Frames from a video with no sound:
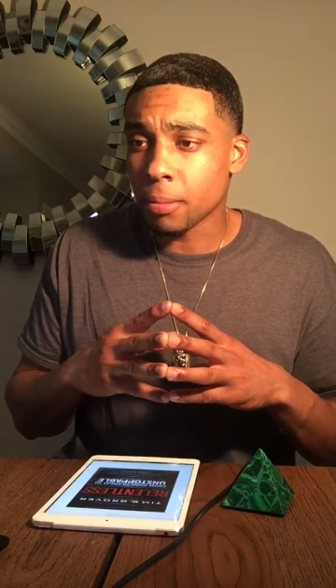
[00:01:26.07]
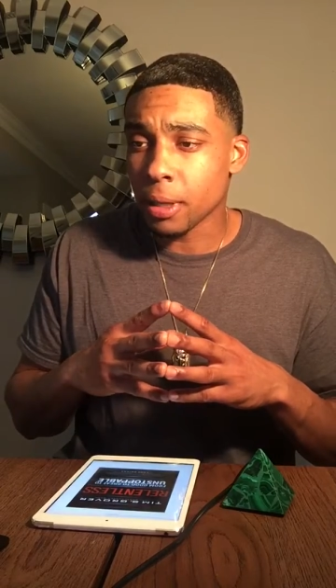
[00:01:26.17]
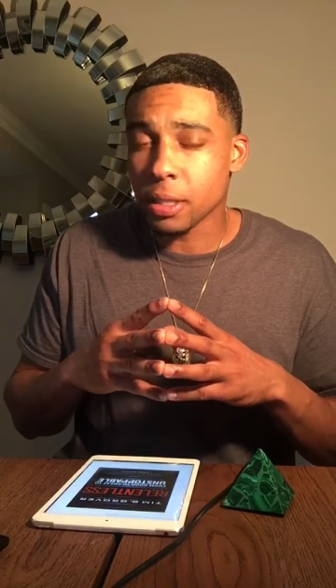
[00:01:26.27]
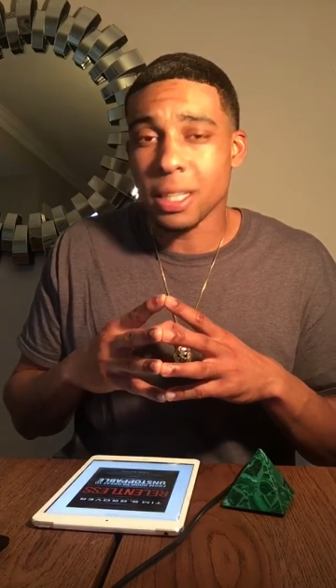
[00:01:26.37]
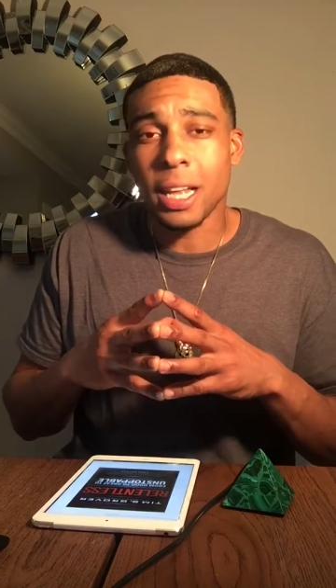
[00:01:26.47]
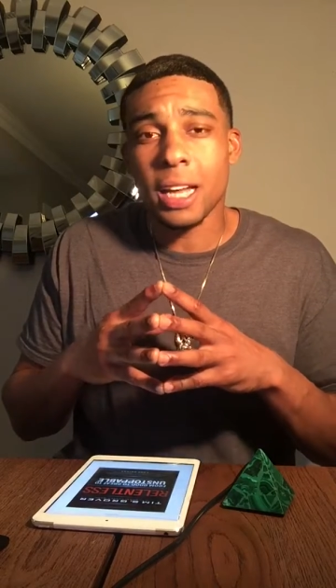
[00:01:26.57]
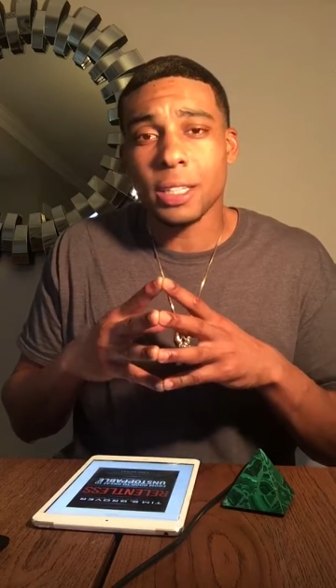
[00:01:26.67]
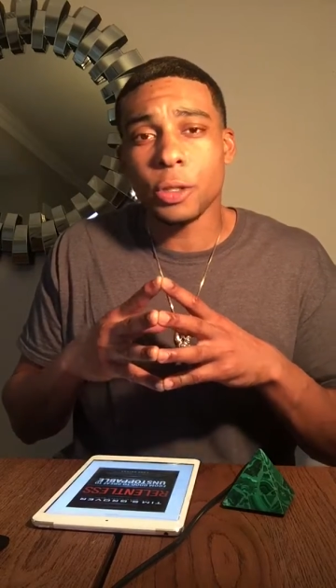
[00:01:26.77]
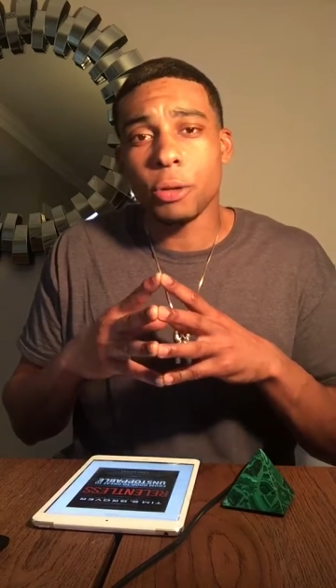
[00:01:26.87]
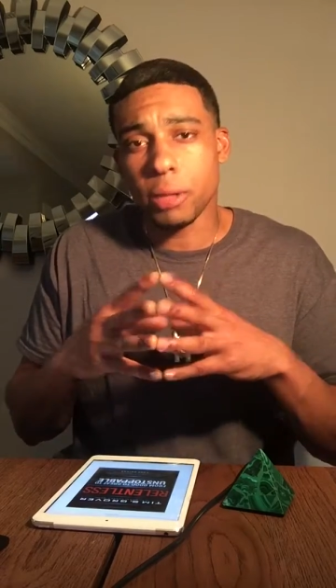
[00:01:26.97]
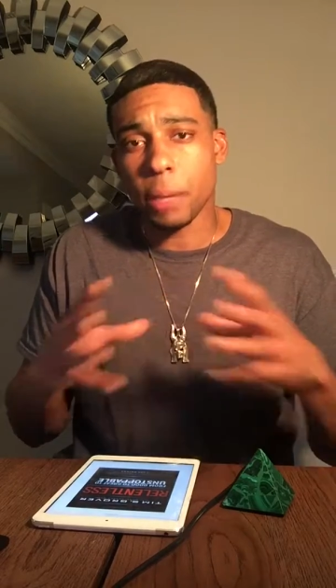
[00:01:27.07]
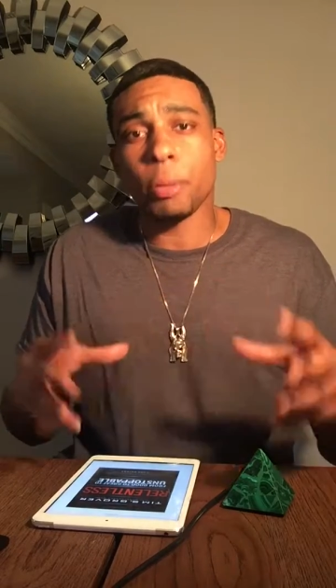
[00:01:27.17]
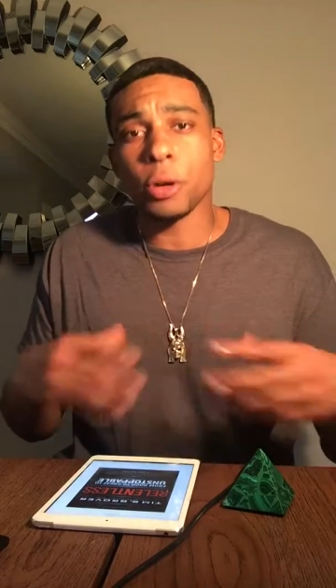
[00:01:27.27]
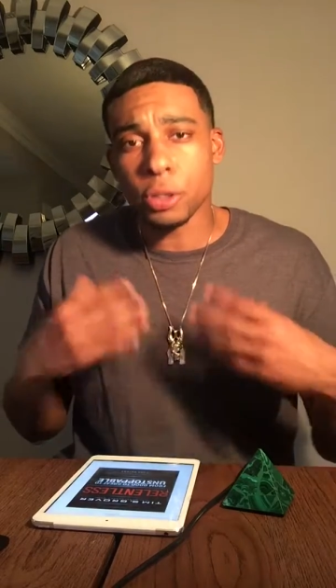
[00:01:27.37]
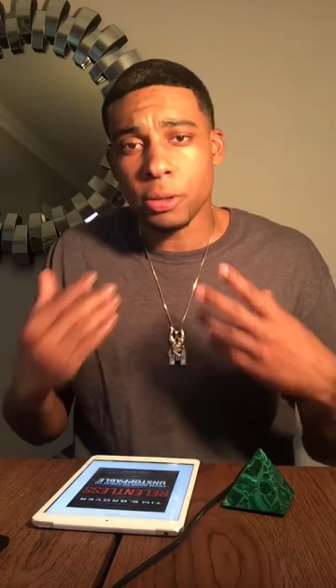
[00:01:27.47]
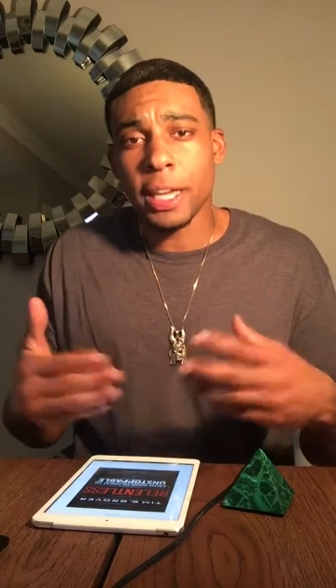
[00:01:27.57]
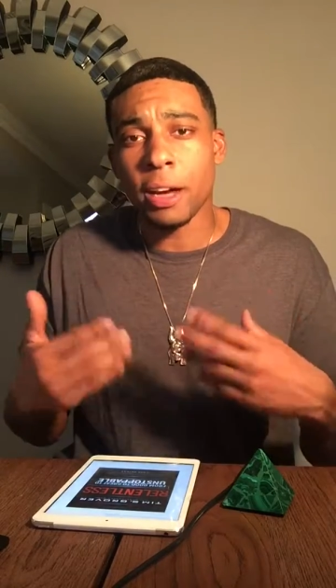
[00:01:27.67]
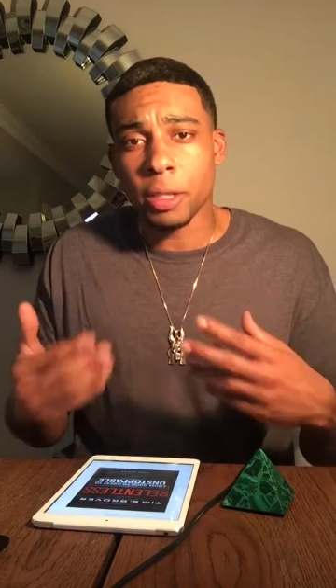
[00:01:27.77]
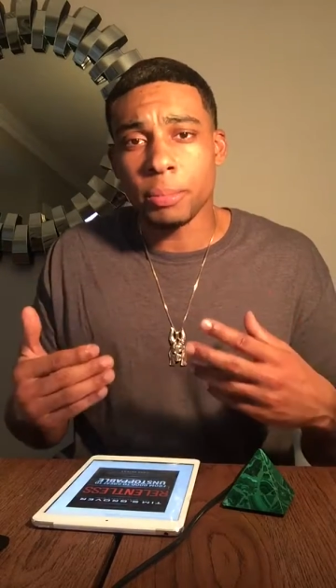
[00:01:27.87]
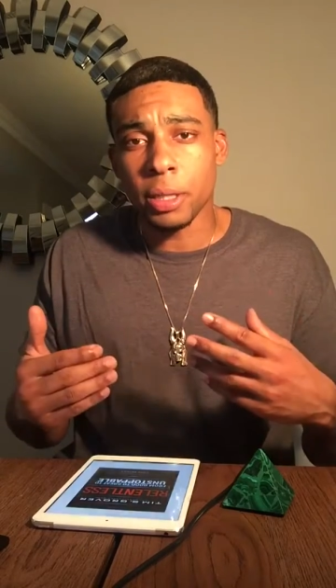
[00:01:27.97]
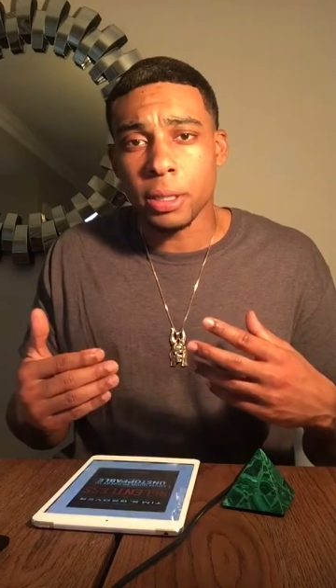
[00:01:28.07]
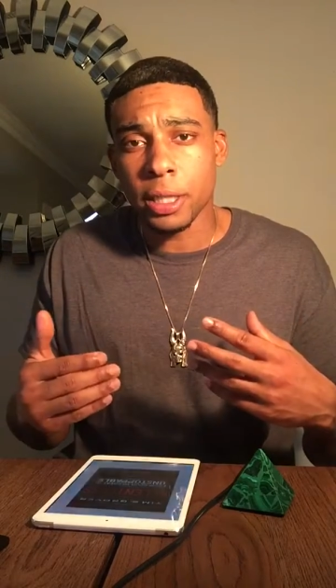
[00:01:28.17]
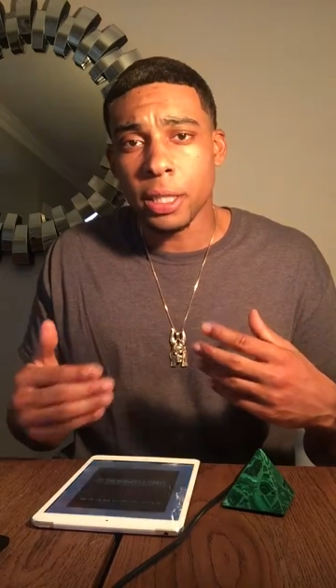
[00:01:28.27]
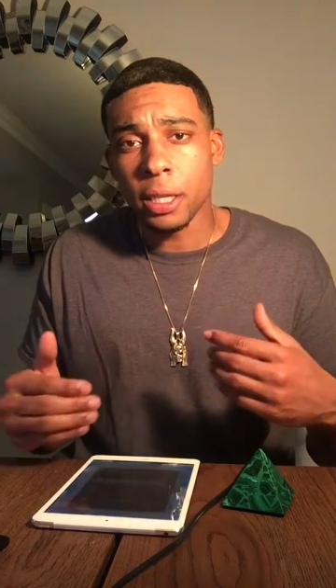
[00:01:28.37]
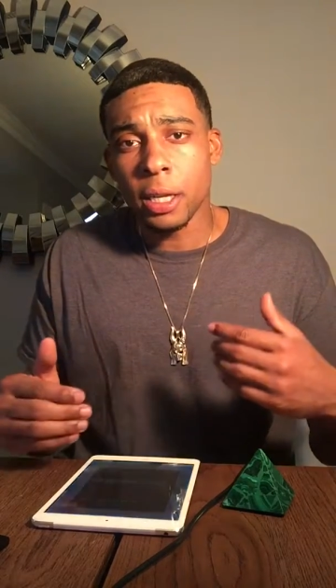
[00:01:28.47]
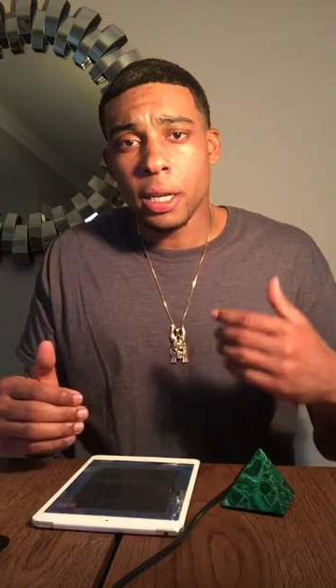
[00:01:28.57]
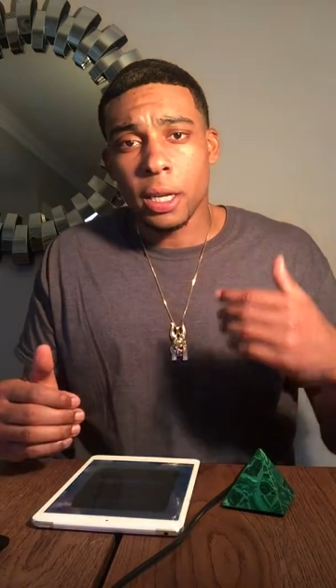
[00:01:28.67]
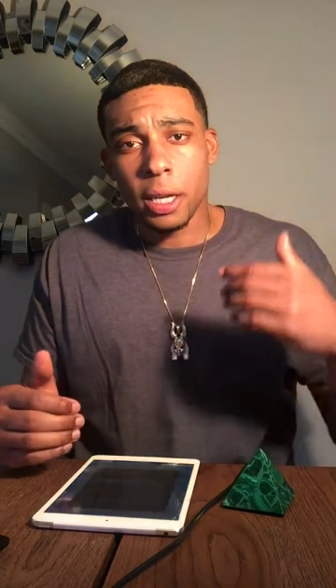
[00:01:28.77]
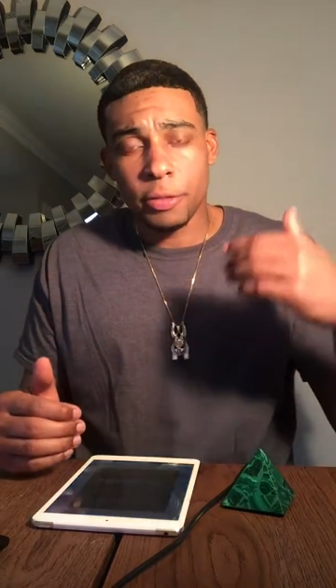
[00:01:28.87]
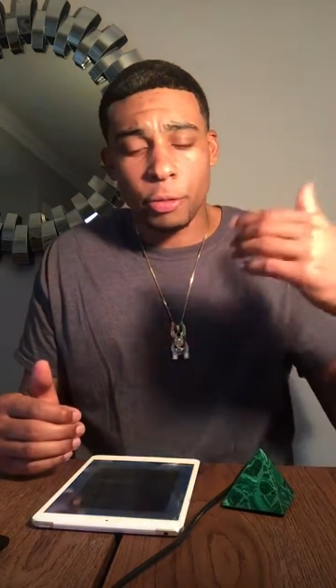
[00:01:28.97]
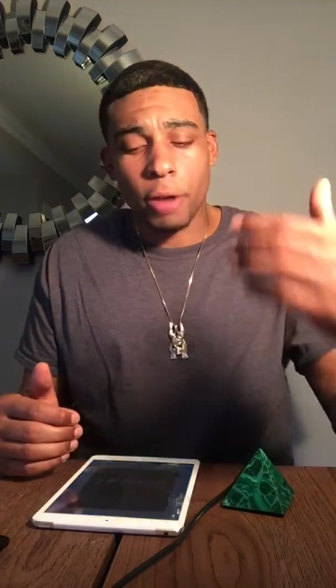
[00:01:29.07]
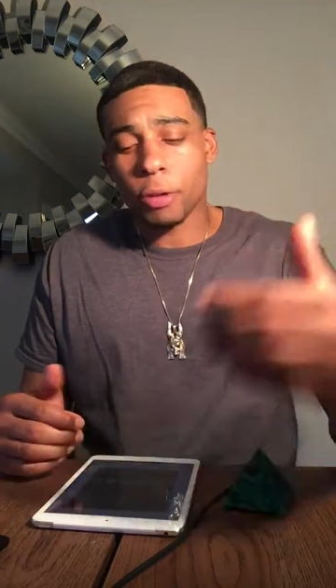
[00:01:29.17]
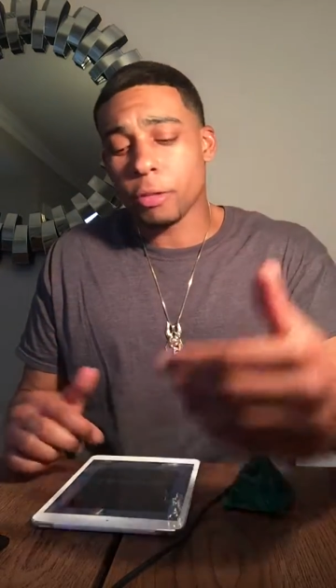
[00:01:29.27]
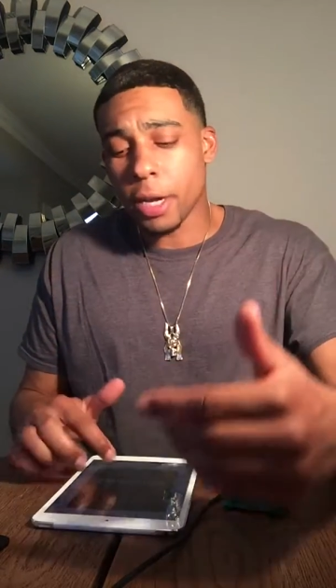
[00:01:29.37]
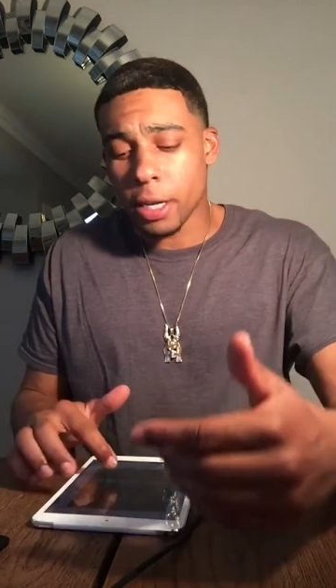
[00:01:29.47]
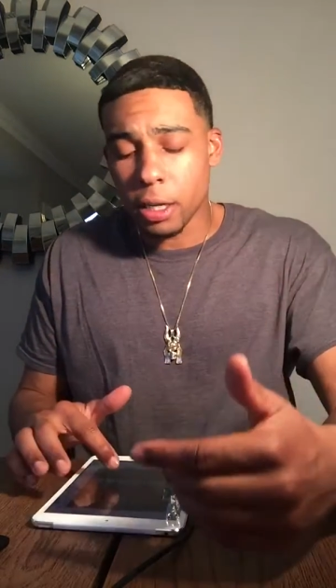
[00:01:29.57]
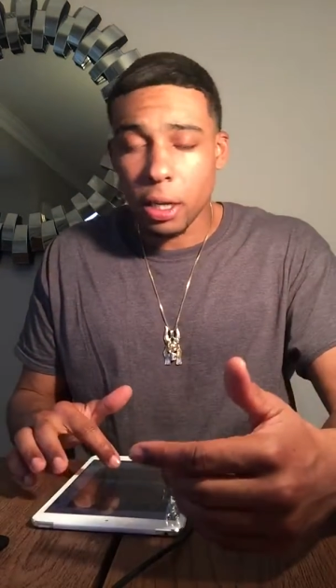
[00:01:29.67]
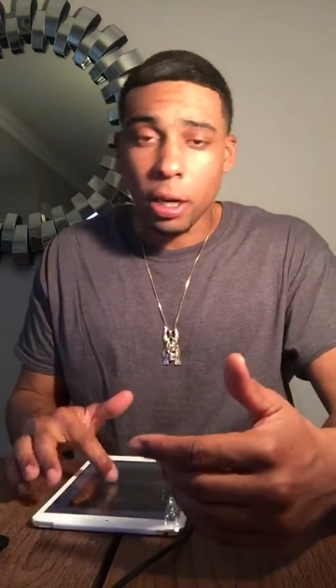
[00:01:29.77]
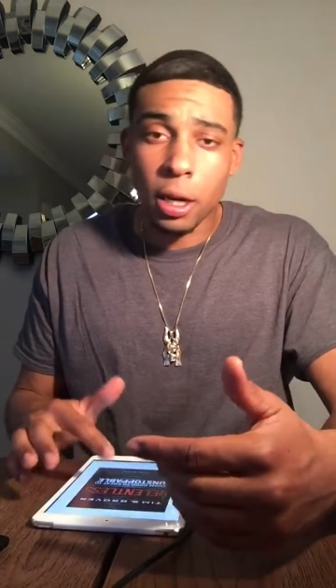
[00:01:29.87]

It's a lot to do with like personal accountability. If you ever read